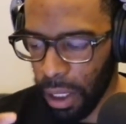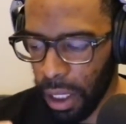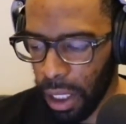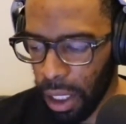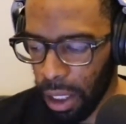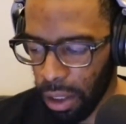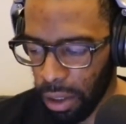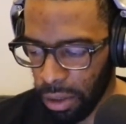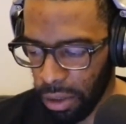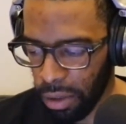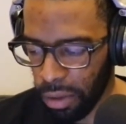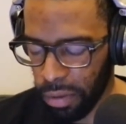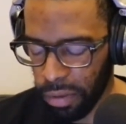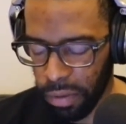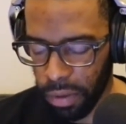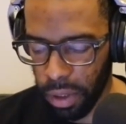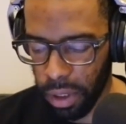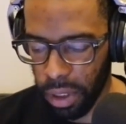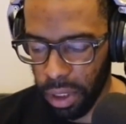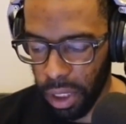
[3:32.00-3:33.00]
Also,
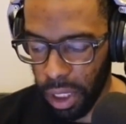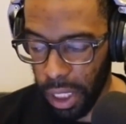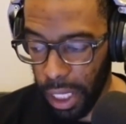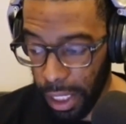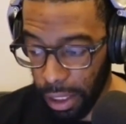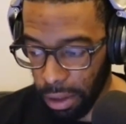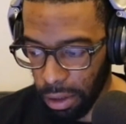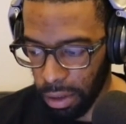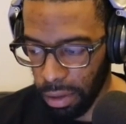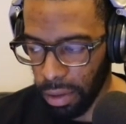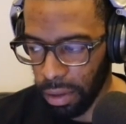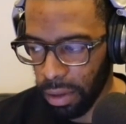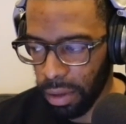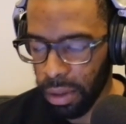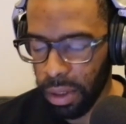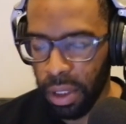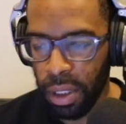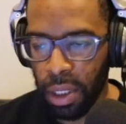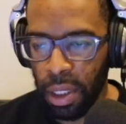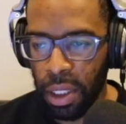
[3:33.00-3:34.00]
for adults,
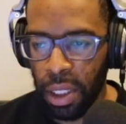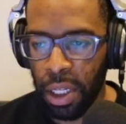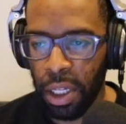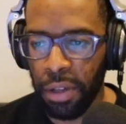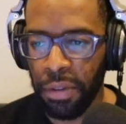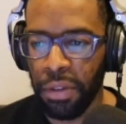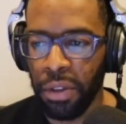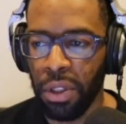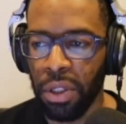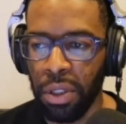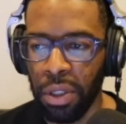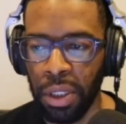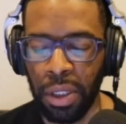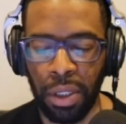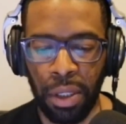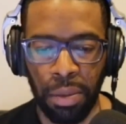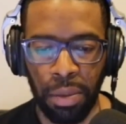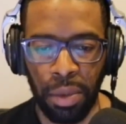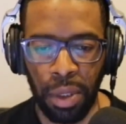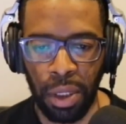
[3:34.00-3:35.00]
if you're learning
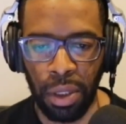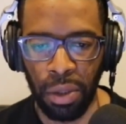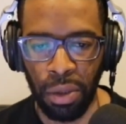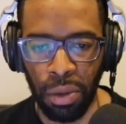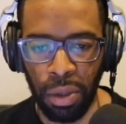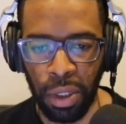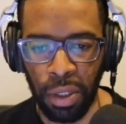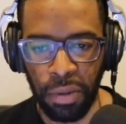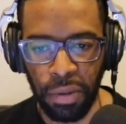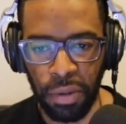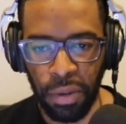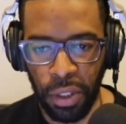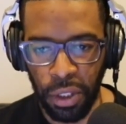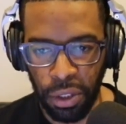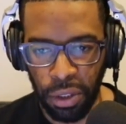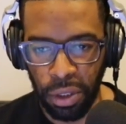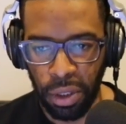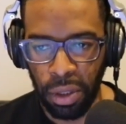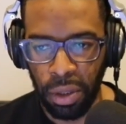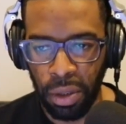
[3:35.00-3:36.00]
something new and it
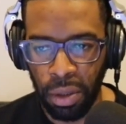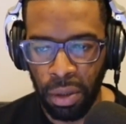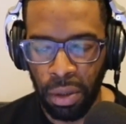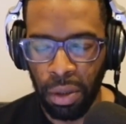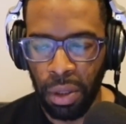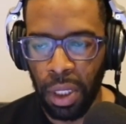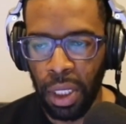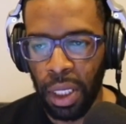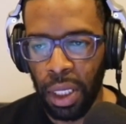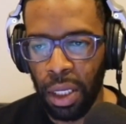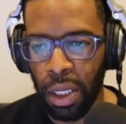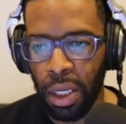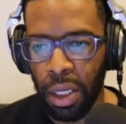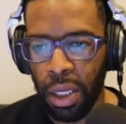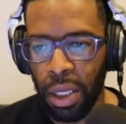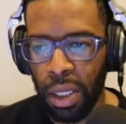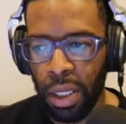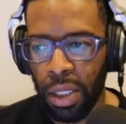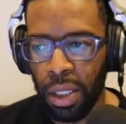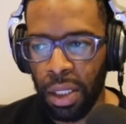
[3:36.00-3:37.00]
frustrates you,
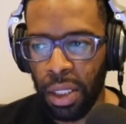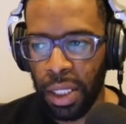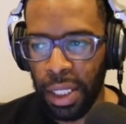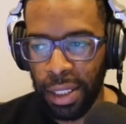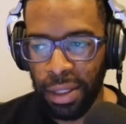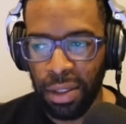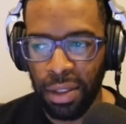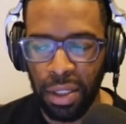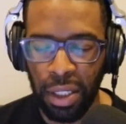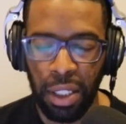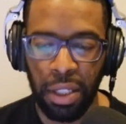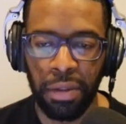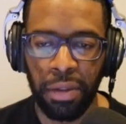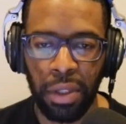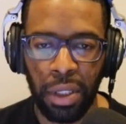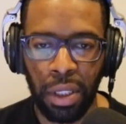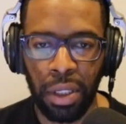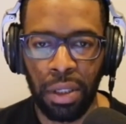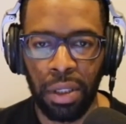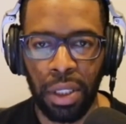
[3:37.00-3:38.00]
that's a sign of a
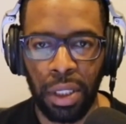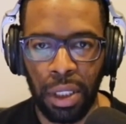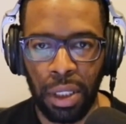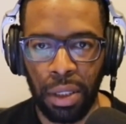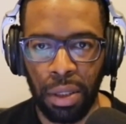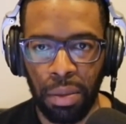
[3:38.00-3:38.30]
good thing.